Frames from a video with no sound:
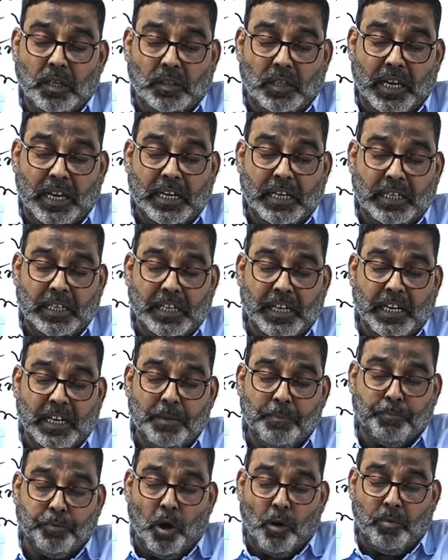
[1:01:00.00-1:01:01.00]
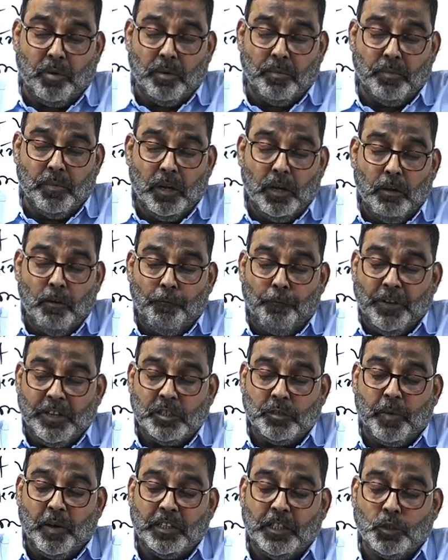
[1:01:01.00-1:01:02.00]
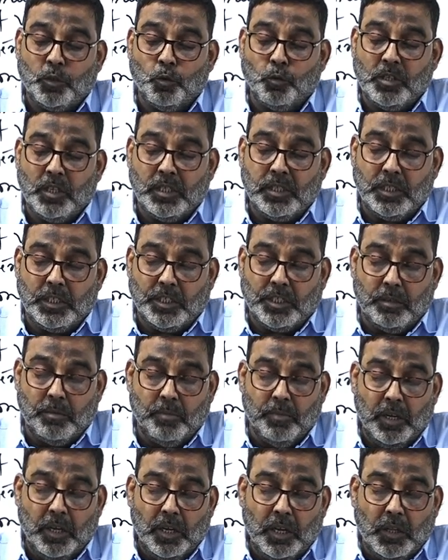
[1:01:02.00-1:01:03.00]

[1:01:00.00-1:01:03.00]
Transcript: the integrative problem faced by the social system,